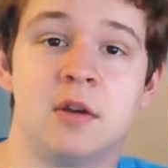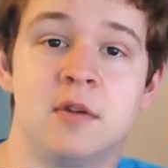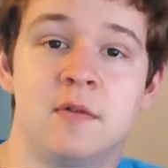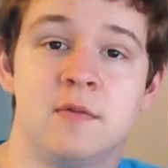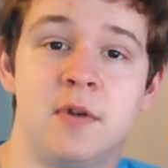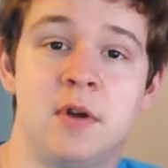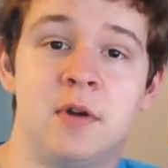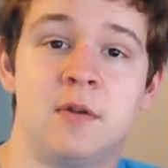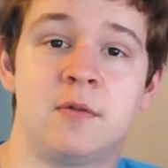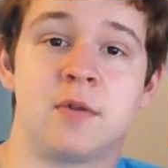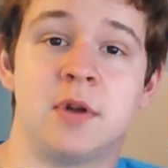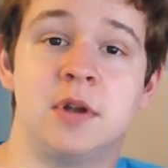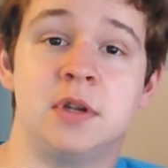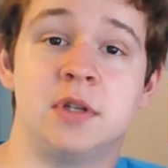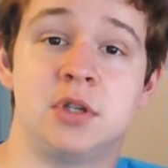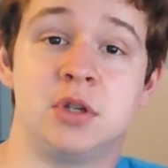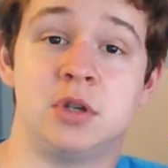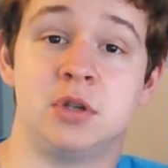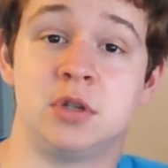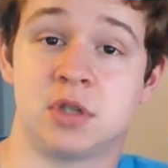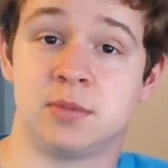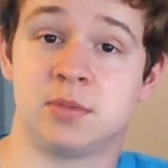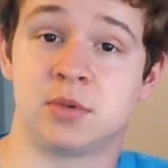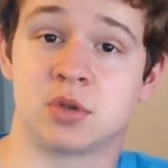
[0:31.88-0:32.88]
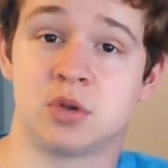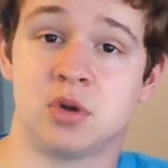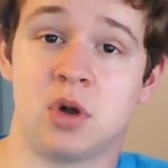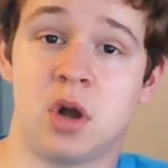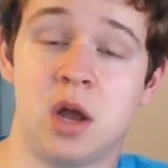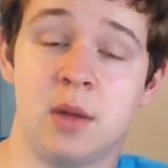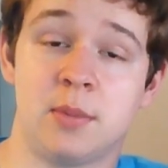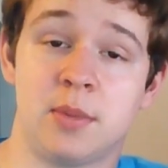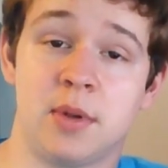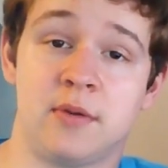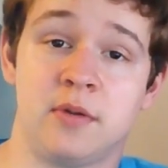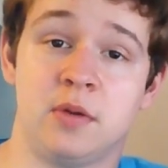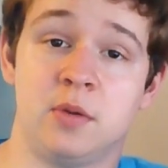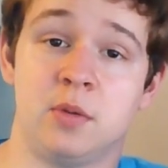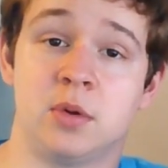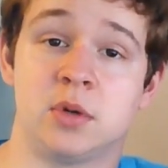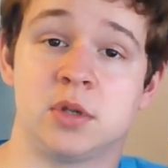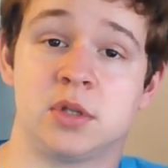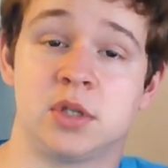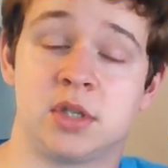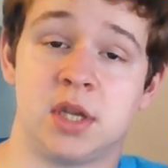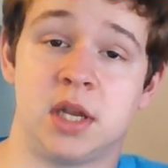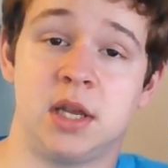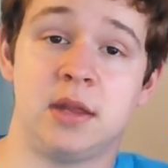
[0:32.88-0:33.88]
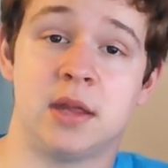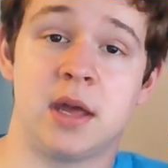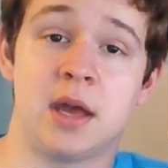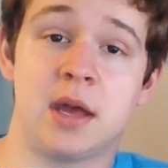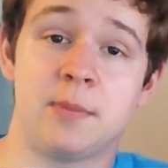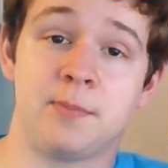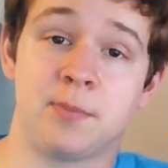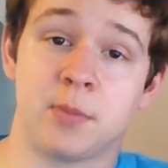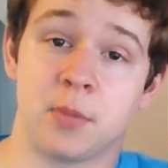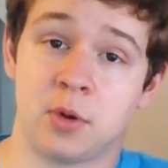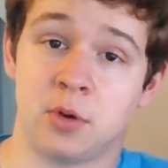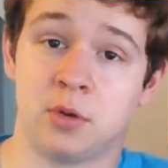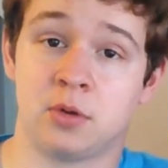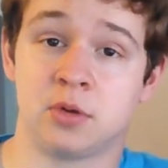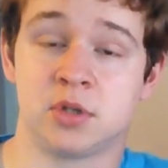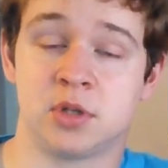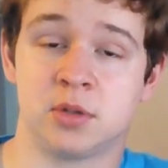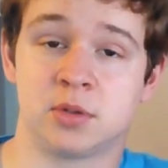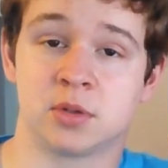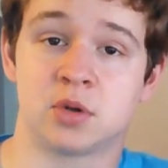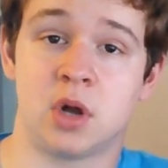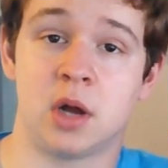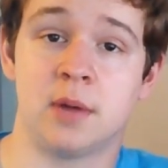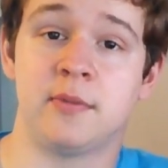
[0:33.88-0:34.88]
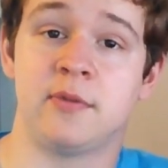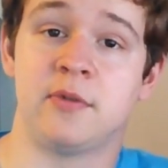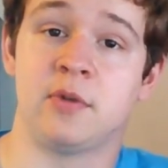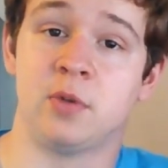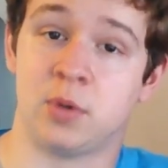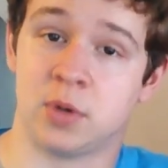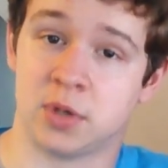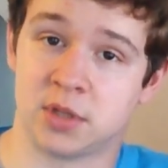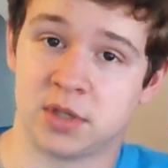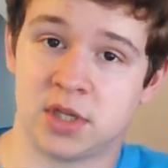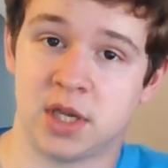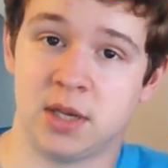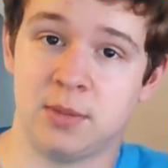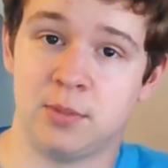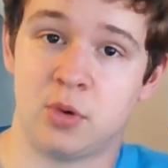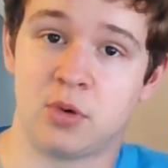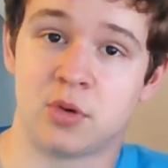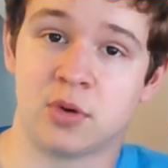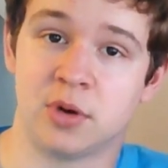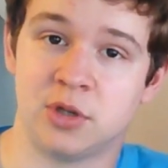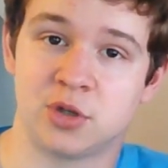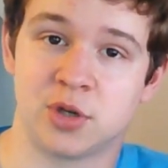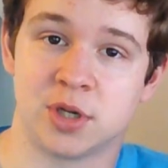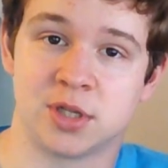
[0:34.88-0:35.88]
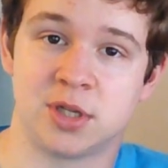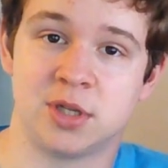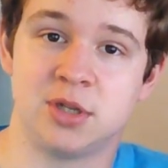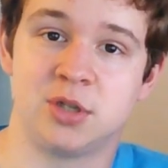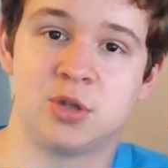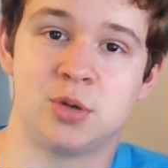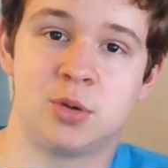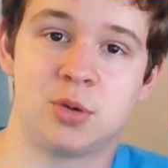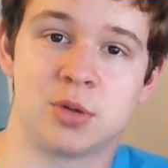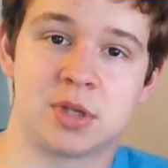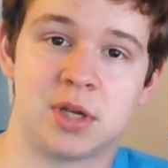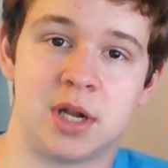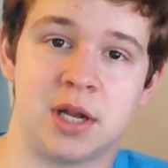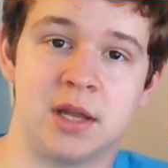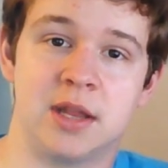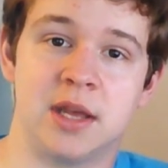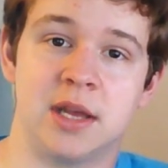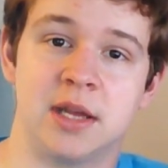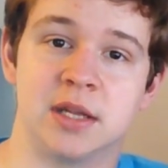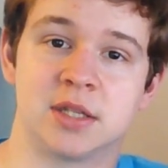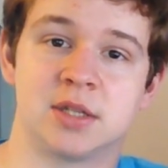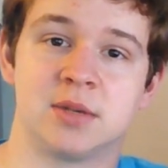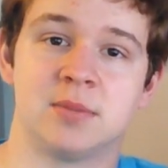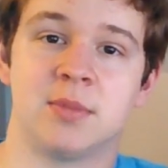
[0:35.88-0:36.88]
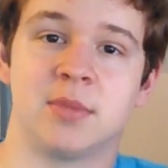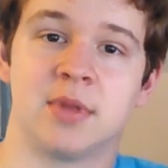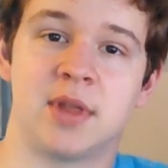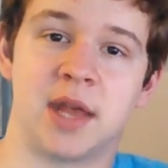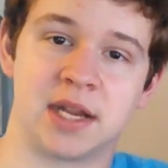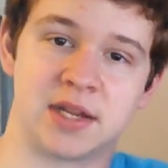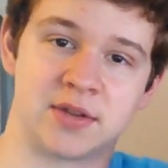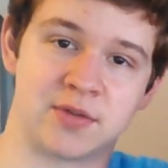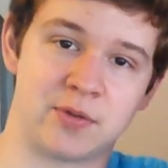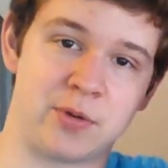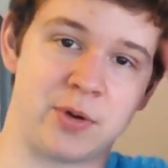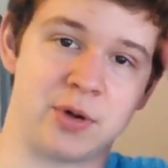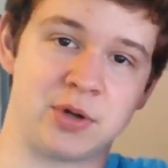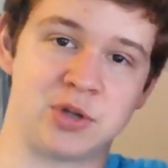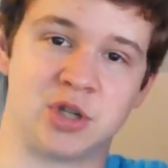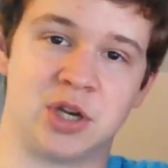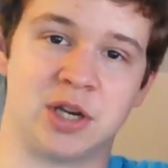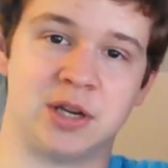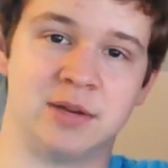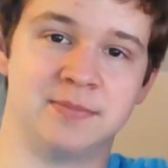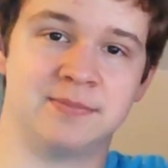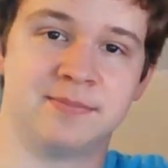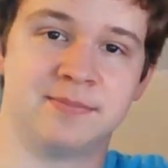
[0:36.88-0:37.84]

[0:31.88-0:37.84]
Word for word: Feel free to subscribe if you want to see that, or subscribe if you want to see more interesting shorts like this. Thanks for watching.